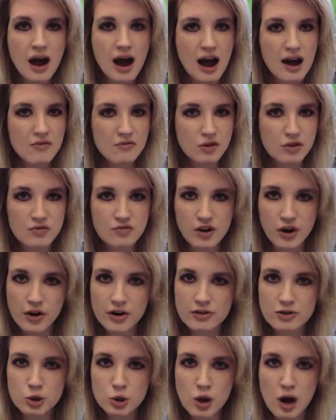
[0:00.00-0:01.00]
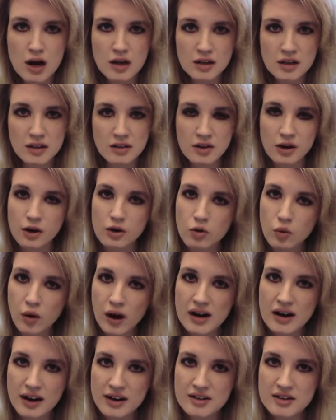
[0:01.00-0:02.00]
I feel very strongly that there are
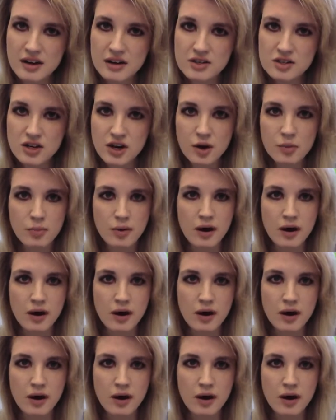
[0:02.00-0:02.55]
great ideas here,